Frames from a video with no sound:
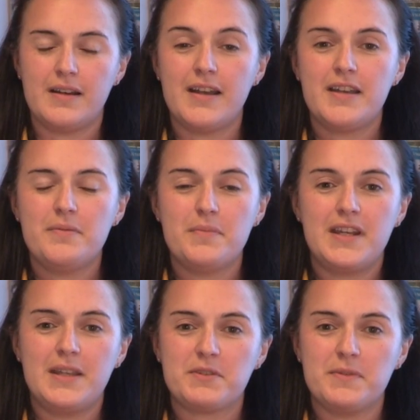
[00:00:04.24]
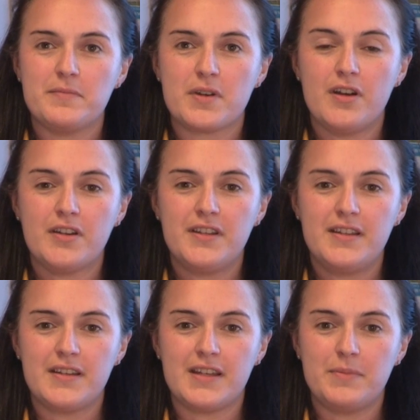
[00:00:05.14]
Hi, my name is Maeve
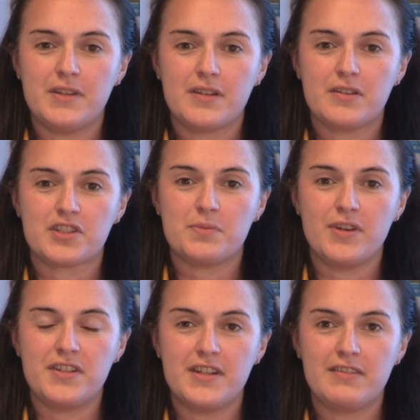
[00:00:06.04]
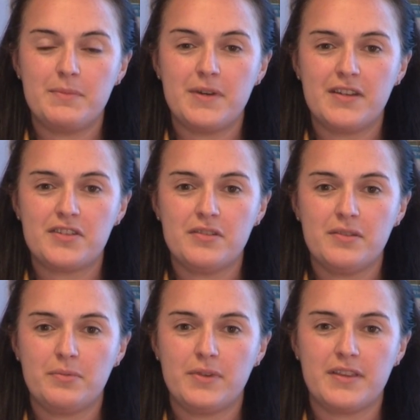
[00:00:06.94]
McCartney and I'm the Customer Engineering Manager
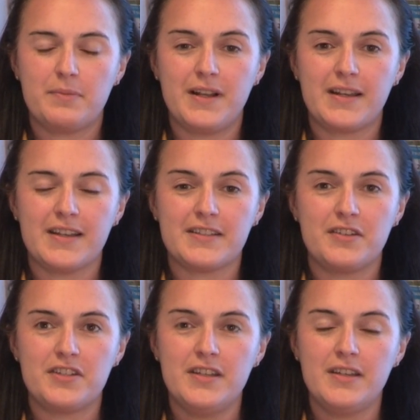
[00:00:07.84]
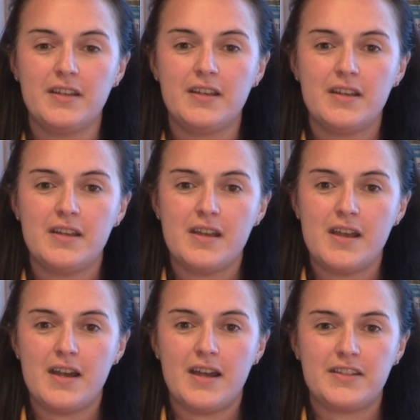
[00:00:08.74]
with Balcas Energy.
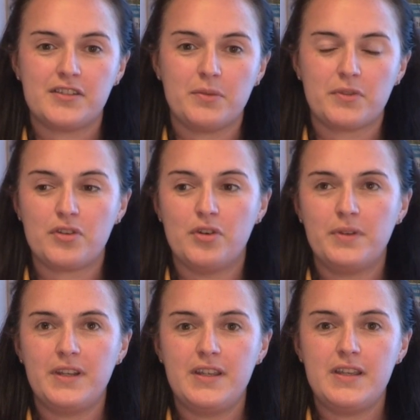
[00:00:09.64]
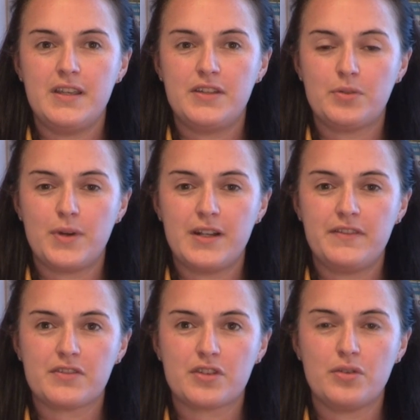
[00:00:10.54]
I started with the company
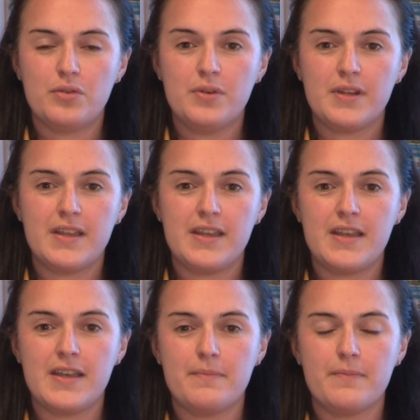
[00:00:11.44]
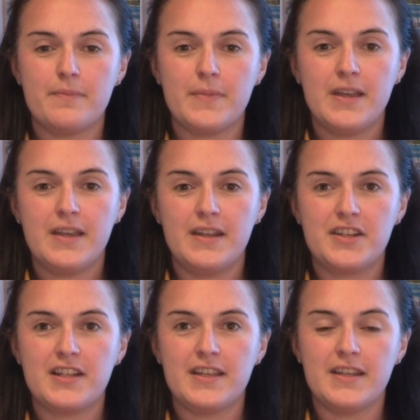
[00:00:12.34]
12 years ago,
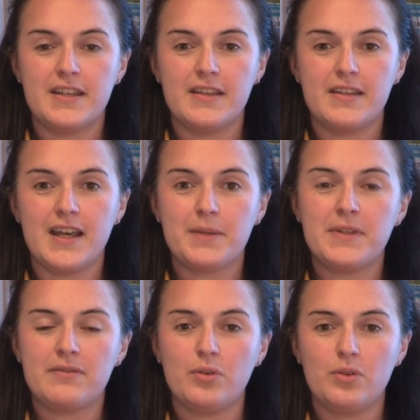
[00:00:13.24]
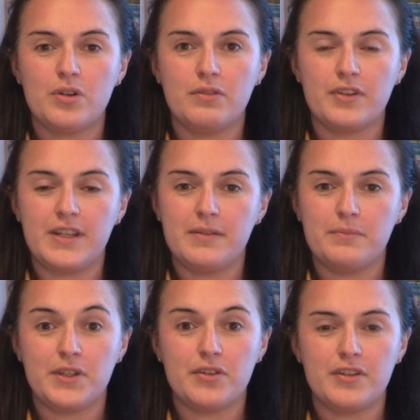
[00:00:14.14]
initially in an admin role
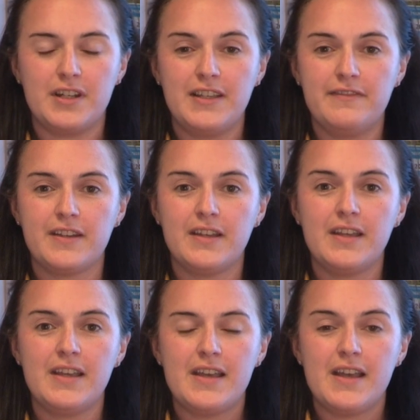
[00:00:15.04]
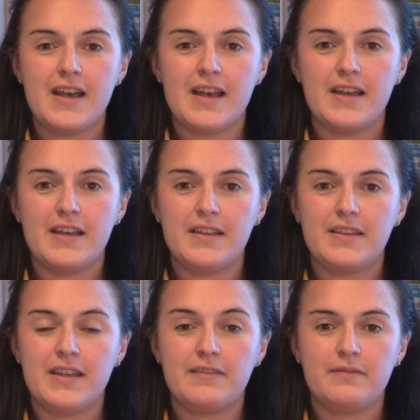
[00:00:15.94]
covering maternity leave, and
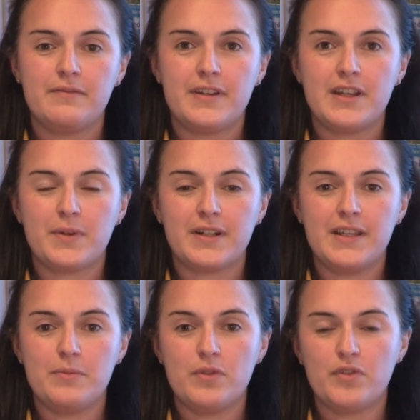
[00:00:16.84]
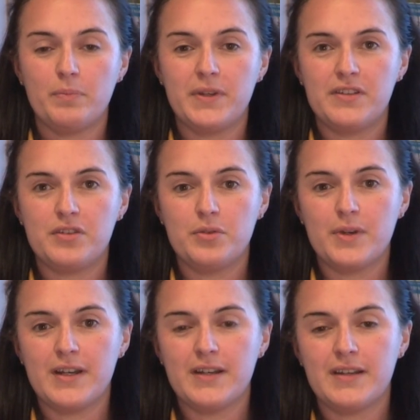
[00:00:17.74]
then very quickly moved up into
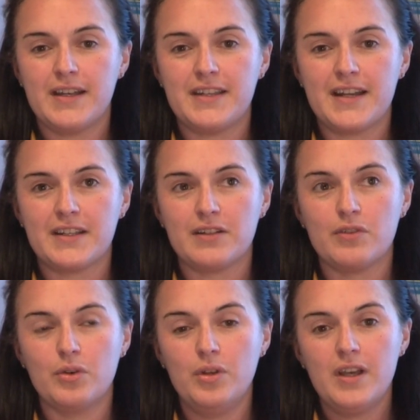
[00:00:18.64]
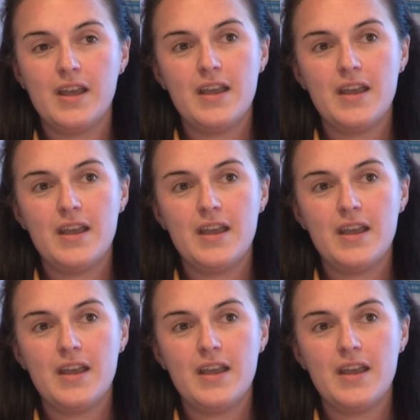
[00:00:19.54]
a technical role.